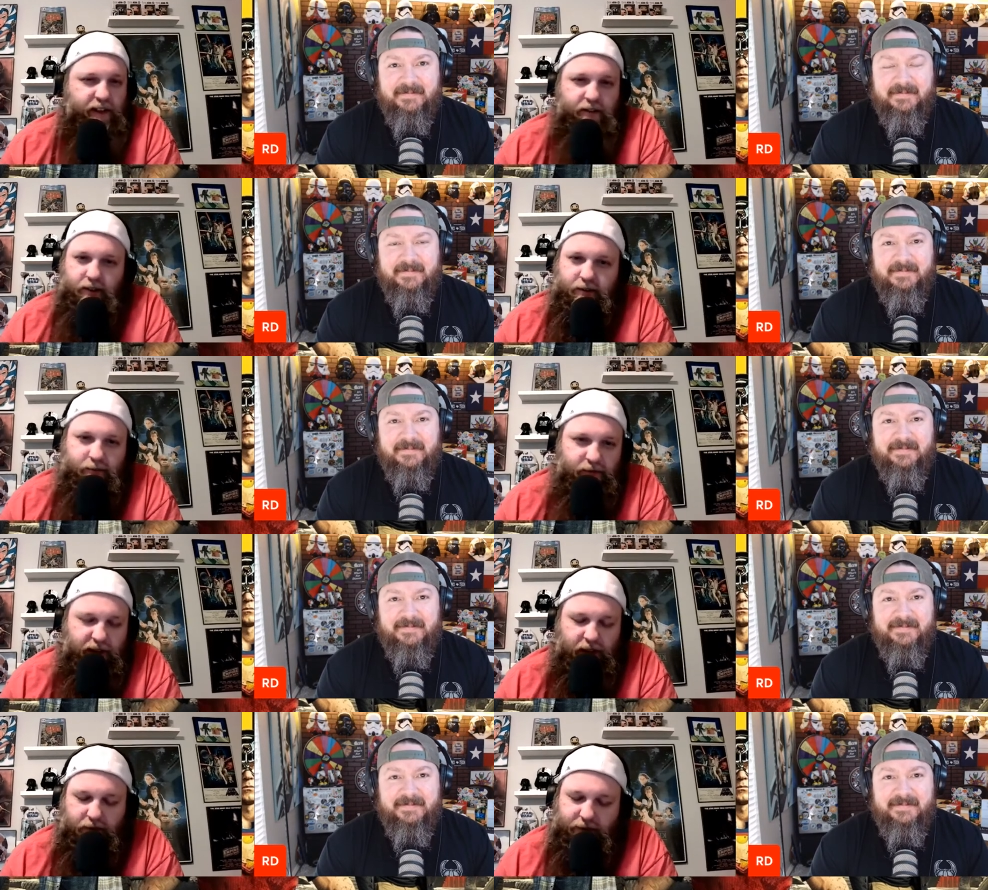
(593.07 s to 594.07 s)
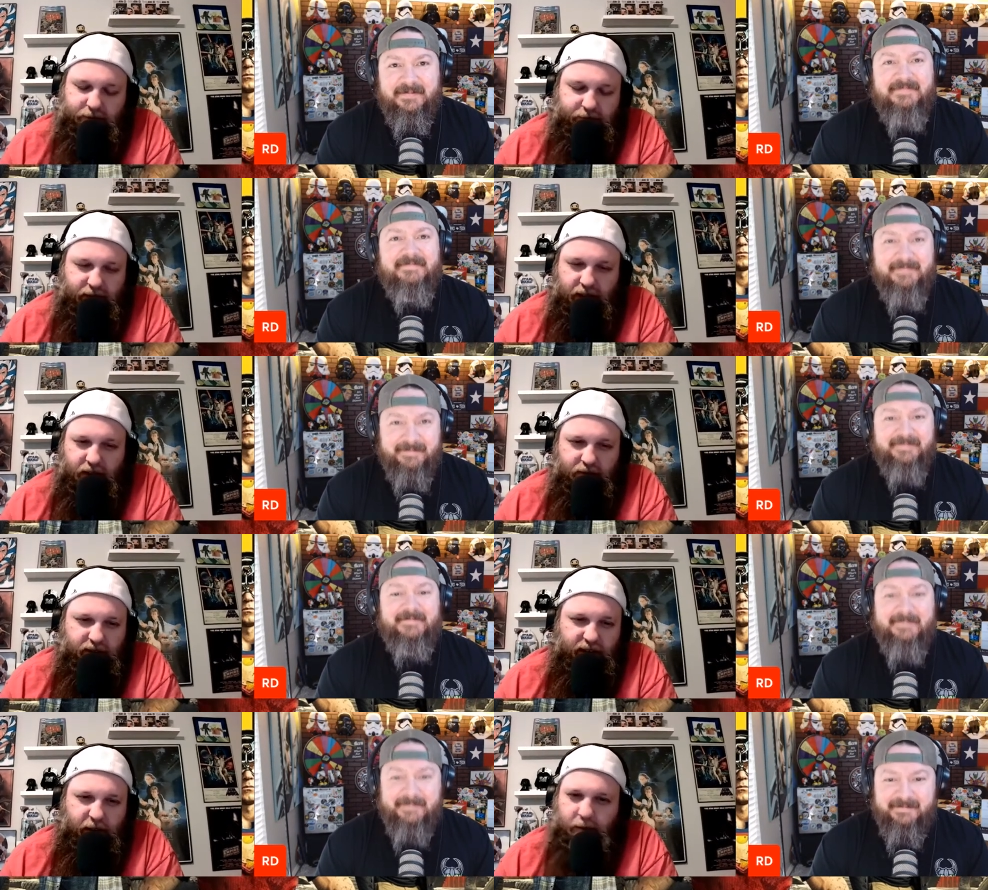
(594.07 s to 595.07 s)
Speaker 1: is awesome. I love it. I love it.
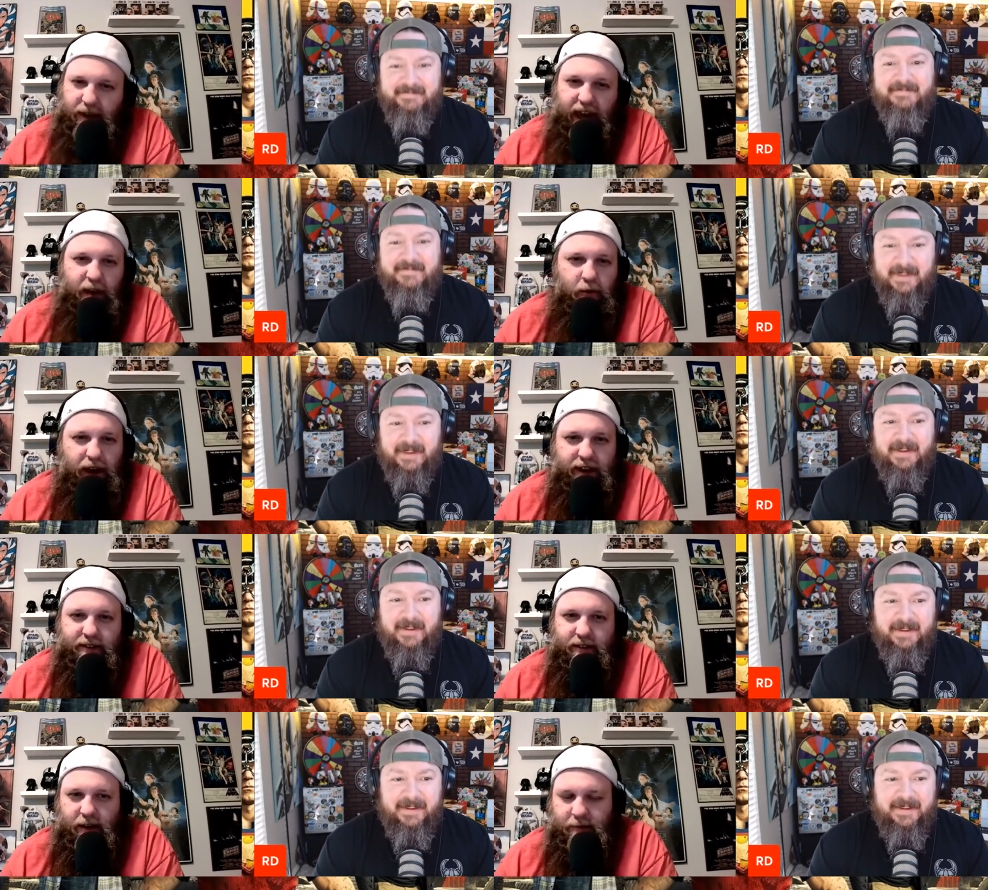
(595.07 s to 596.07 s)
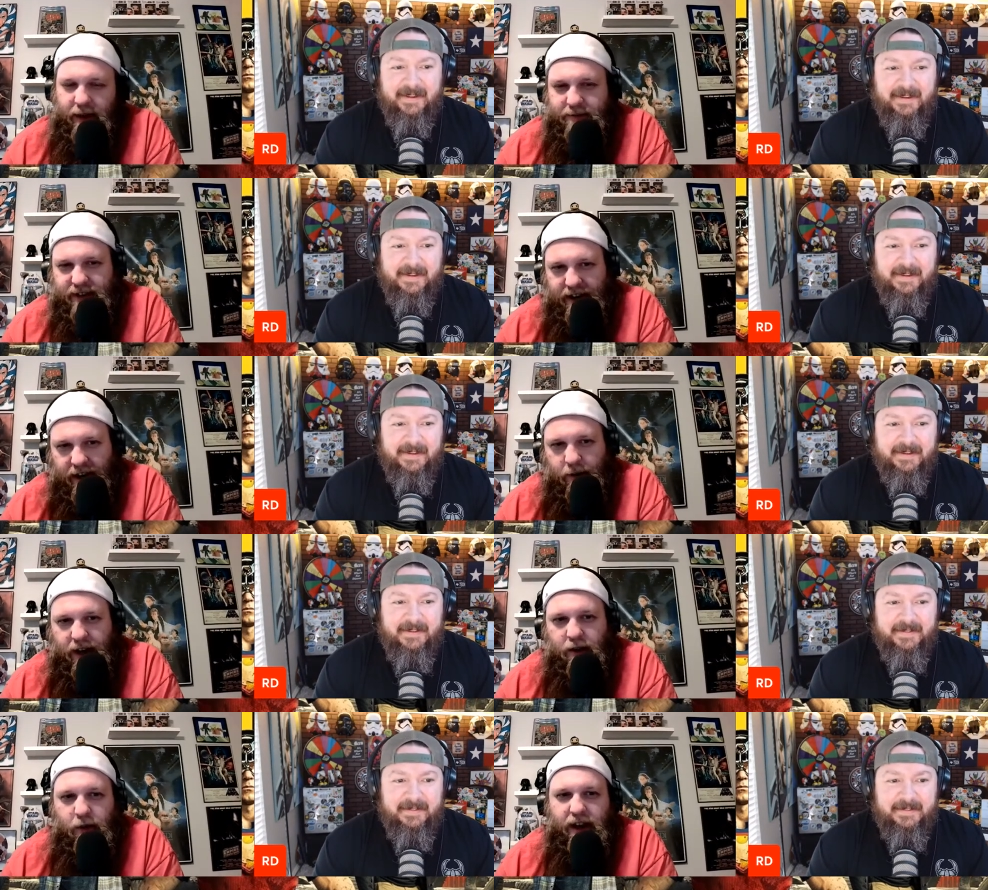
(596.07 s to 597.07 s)
I oh, can't wait. I'm I'm sad now. I got
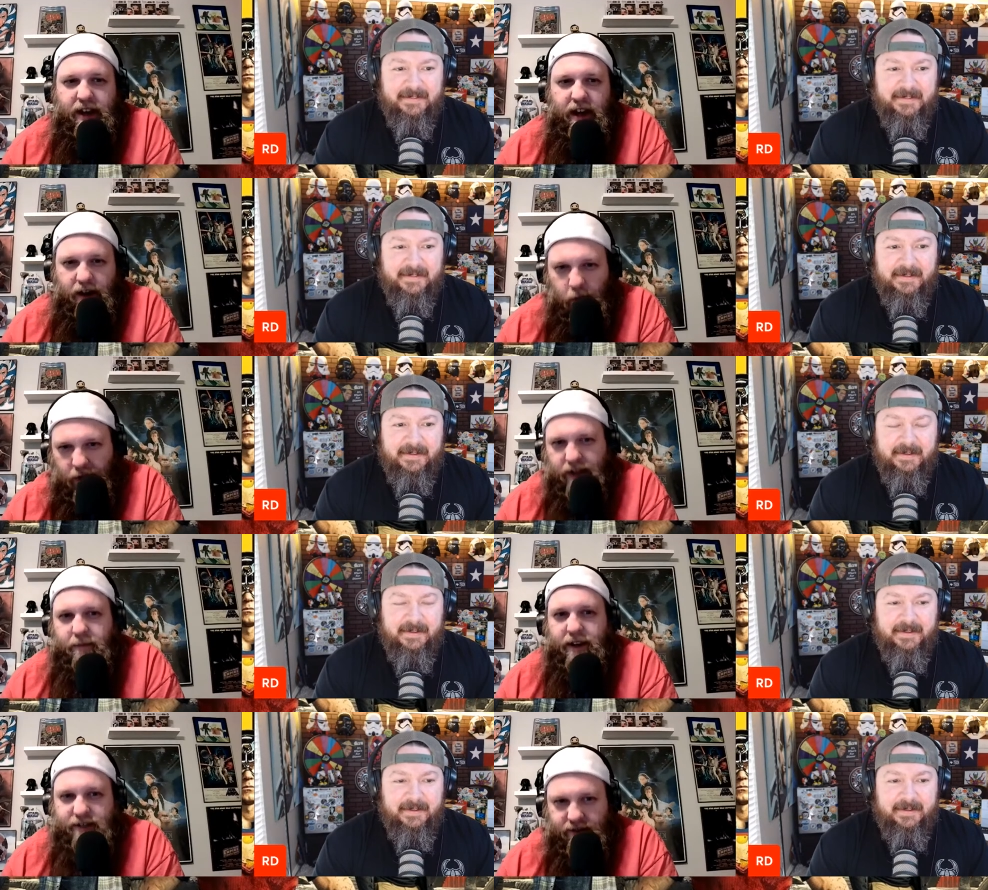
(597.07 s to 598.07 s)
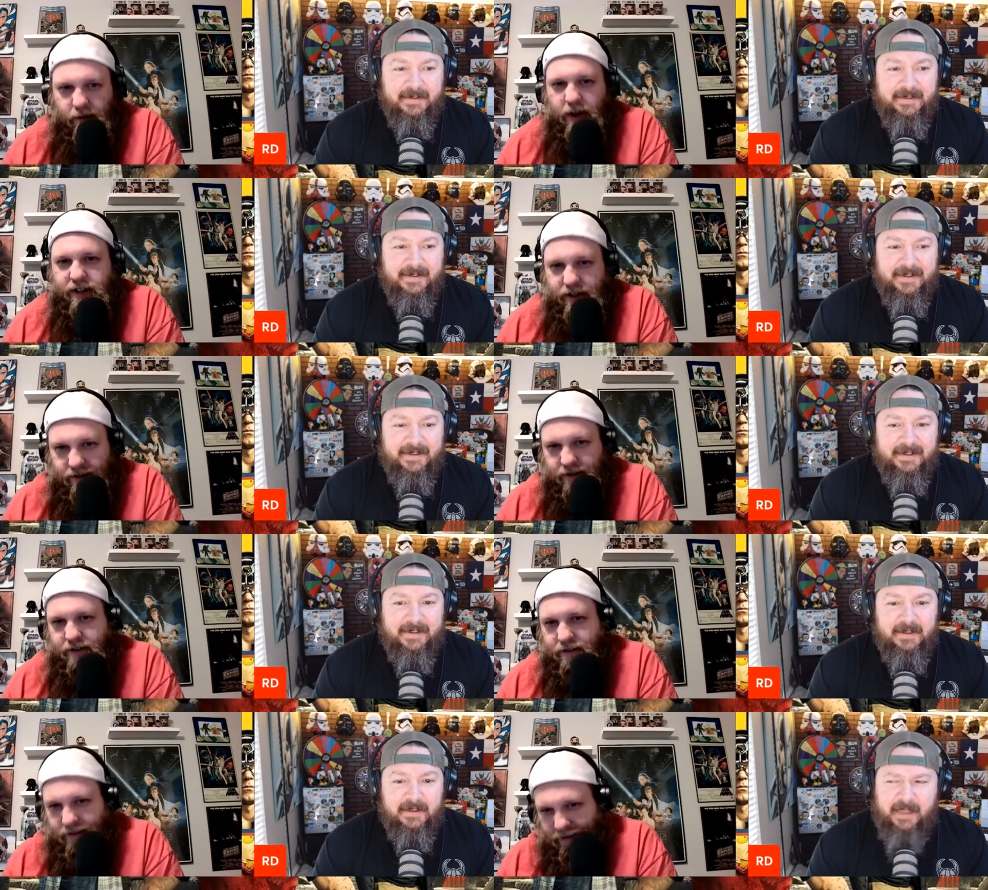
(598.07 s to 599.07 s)
to wait on a weekly basis to watch it.
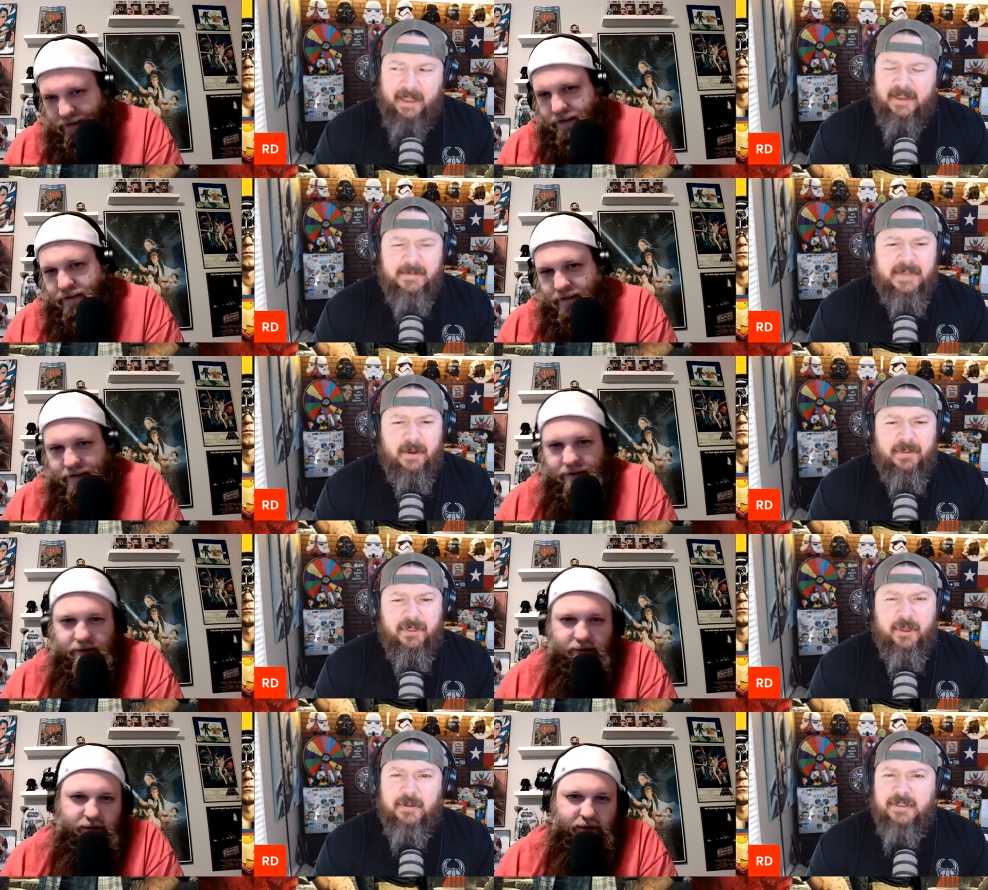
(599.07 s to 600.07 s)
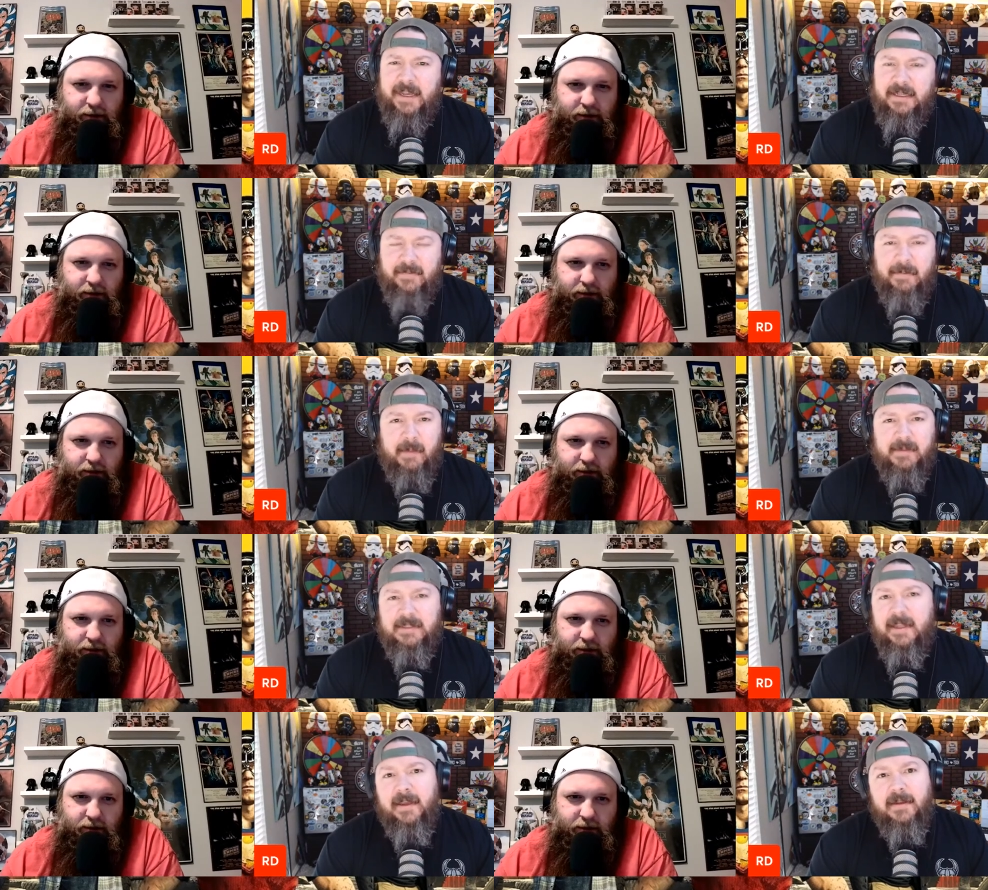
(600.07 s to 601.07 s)
Speaker 2: Yeah, it comes out on Thursdays if I'm not
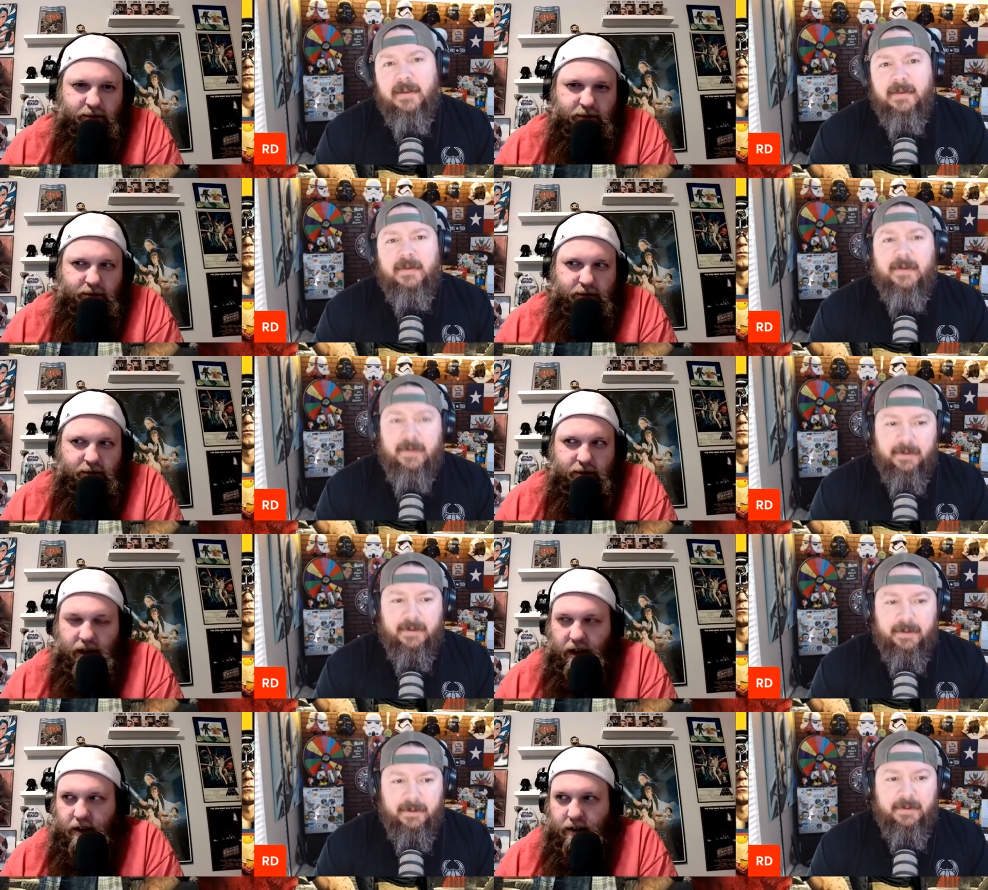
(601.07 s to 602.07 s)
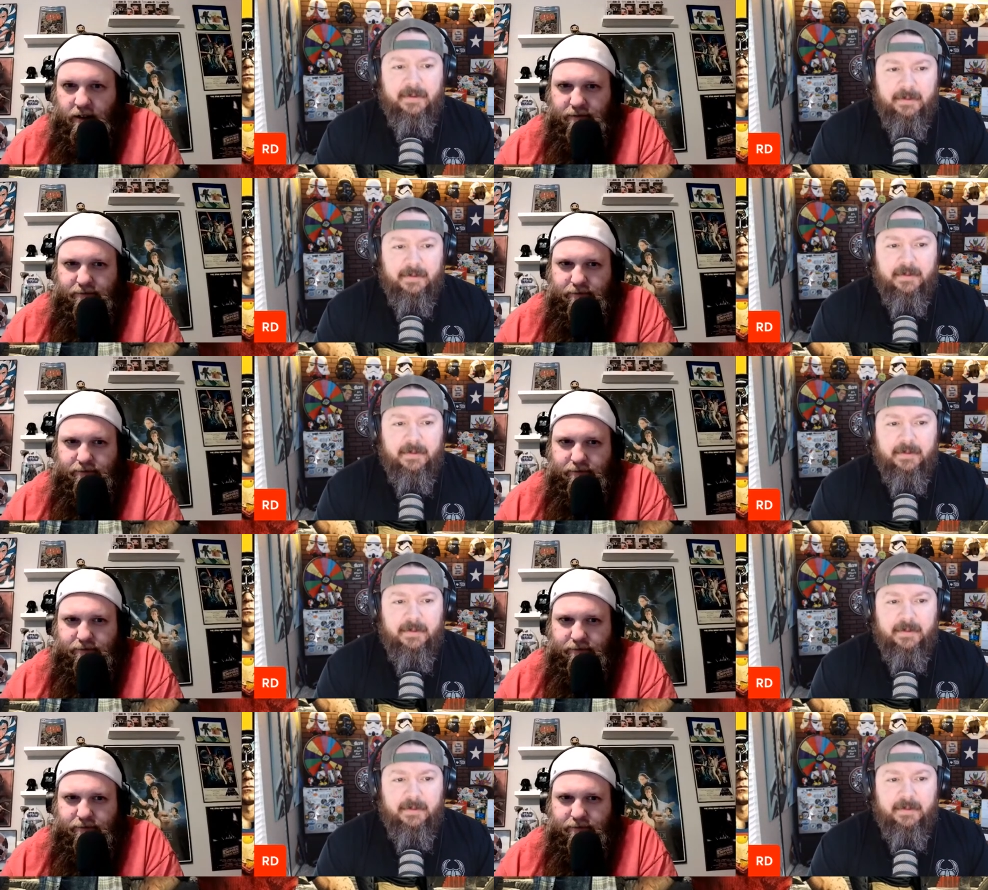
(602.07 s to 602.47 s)
mistaken.
Speaker 1: Uh,